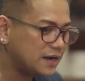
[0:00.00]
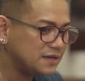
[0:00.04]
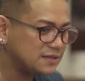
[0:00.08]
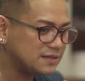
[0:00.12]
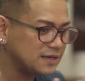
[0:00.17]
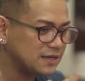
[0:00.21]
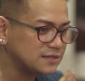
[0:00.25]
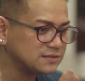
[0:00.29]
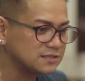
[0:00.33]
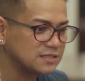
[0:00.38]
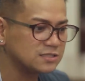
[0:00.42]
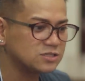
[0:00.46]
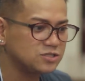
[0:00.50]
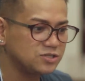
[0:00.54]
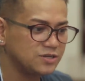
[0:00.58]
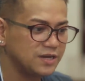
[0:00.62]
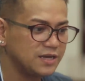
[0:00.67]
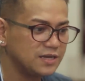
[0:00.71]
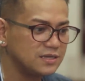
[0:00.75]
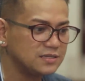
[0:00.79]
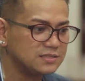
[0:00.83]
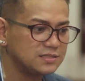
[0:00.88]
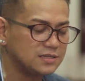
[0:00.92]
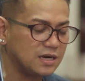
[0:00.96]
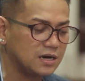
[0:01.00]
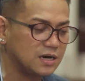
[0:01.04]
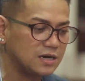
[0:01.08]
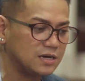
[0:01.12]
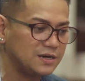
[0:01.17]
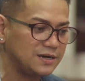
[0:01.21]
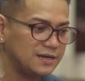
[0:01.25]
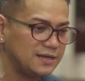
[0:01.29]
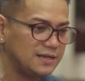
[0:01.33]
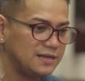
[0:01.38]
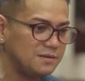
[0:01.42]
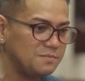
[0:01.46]
I think the drinks
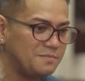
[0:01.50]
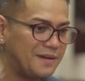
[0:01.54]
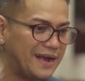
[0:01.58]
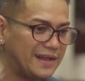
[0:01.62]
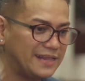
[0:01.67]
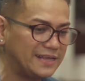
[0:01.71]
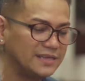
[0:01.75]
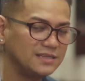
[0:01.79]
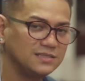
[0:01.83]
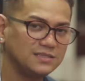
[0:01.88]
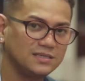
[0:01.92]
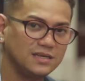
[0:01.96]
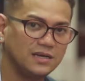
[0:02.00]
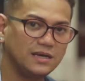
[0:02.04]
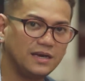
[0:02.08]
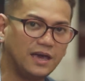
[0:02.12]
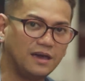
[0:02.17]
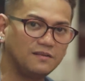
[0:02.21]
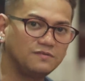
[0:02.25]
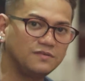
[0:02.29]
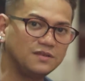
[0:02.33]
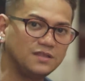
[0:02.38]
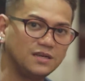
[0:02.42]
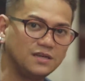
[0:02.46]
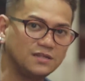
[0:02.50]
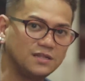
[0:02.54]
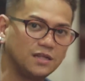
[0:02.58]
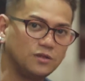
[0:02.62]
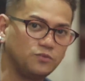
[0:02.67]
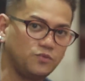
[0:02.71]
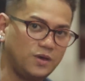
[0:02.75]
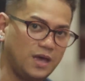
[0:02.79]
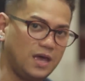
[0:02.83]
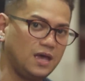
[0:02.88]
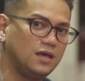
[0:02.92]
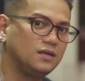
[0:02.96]
are really balancing everything
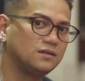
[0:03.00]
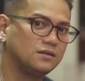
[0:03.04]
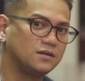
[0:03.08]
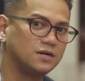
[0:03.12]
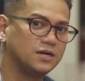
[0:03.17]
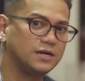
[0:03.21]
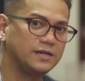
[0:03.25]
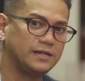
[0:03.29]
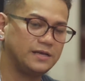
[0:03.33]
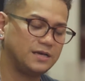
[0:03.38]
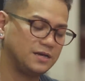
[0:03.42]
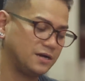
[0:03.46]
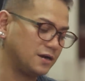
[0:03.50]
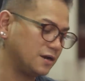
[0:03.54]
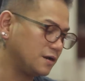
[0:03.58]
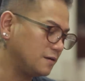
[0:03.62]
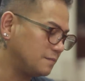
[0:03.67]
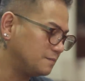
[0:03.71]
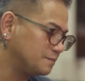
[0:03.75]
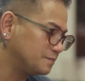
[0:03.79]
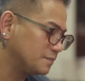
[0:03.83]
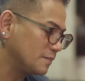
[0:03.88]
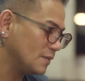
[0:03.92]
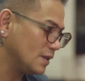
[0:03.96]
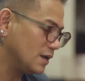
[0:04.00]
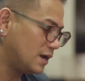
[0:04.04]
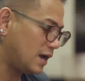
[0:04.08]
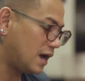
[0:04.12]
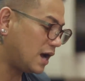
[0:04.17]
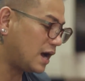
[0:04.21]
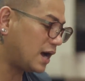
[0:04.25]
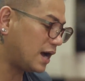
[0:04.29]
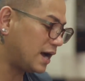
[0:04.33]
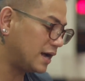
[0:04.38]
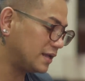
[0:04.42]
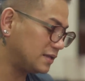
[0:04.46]
that we ate earlier.
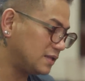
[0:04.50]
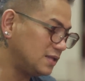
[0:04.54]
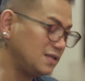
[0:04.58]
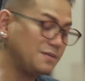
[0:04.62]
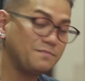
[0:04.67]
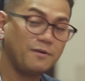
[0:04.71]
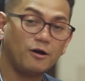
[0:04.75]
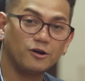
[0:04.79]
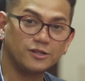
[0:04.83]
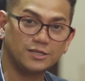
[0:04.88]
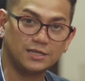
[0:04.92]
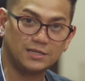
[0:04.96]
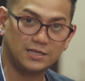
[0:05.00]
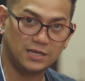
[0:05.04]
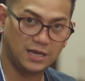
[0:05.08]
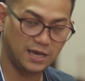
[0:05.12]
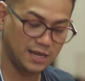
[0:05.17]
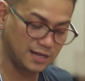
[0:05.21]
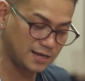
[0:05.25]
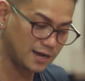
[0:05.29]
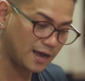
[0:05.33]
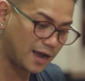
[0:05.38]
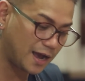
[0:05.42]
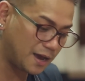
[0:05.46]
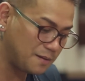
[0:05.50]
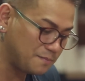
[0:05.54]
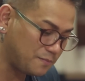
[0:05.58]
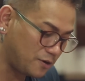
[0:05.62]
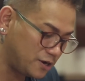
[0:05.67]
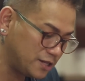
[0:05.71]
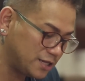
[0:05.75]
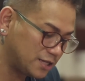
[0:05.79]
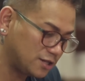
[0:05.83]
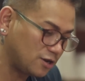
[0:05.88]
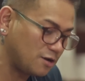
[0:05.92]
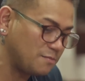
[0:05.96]
At hindi pa ako titigil, kakain
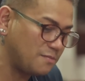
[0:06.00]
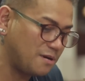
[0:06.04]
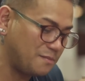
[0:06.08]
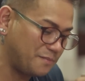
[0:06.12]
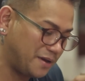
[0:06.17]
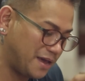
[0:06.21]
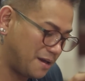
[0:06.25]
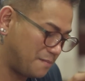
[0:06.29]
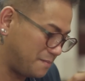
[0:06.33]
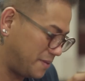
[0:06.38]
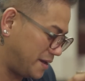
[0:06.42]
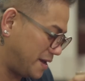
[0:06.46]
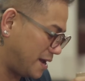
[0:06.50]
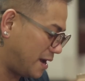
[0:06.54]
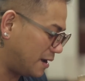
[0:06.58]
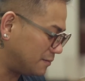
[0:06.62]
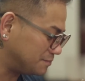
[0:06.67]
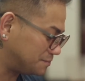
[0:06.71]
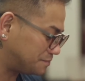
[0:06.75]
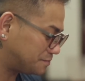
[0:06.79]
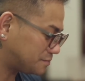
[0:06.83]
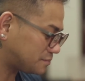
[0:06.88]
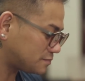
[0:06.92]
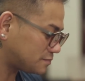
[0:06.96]
pa ulit ako mamaya-maya.